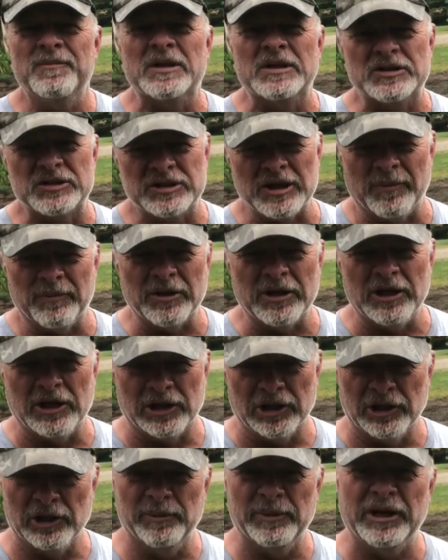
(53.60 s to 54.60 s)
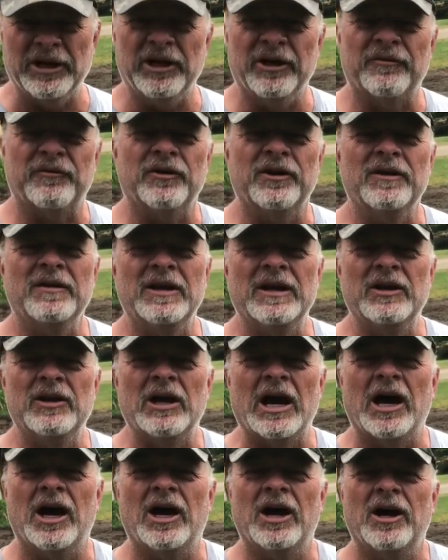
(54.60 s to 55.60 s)
something a little bit different.
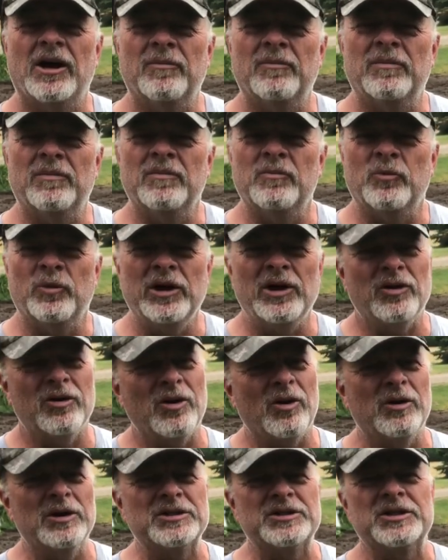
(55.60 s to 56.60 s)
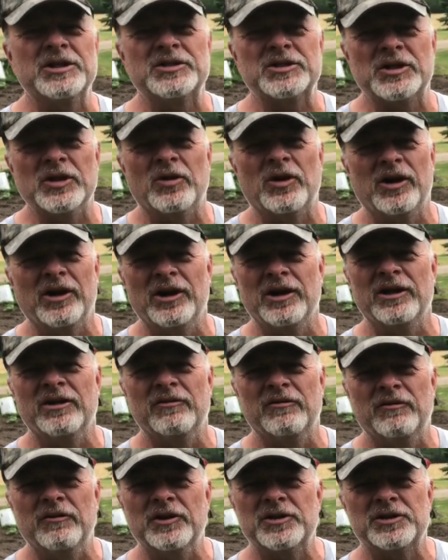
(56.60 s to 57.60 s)
We don't always just go hunting and
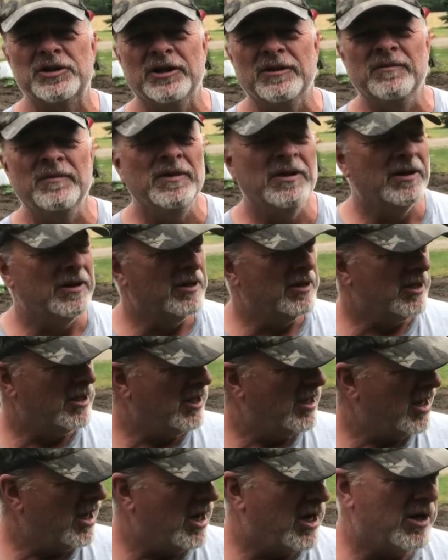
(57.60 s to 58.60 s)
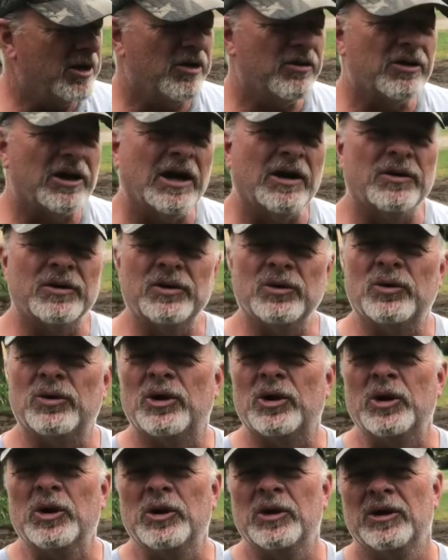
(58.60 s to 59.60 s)
fishing. Another
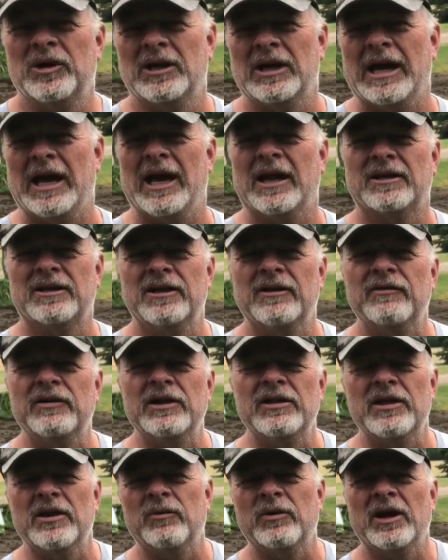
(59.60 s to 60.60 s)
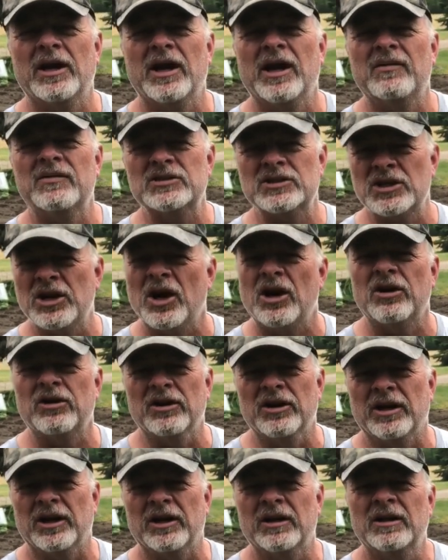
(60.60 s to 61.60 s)
outdoor activity that we have is
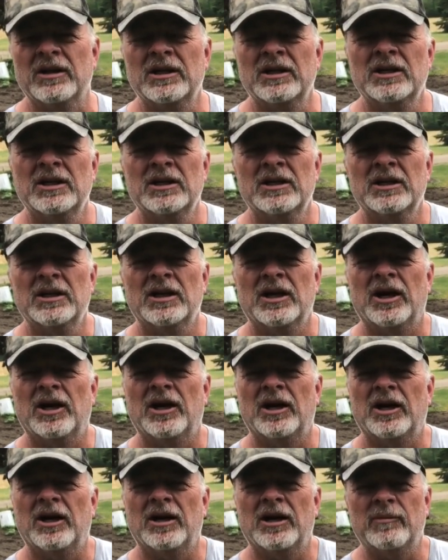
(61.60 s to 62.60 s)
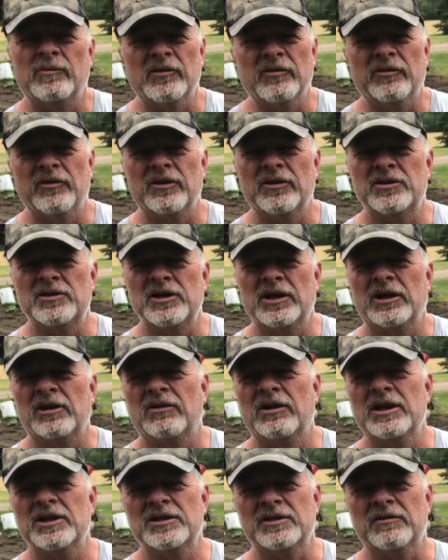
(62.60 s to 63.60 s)
gardening. I'm a 5th
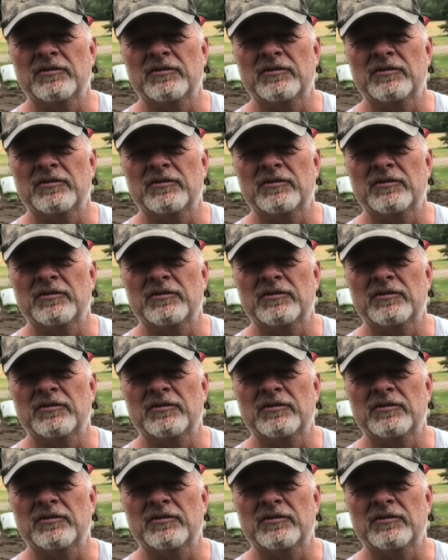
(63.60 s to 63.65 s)
generation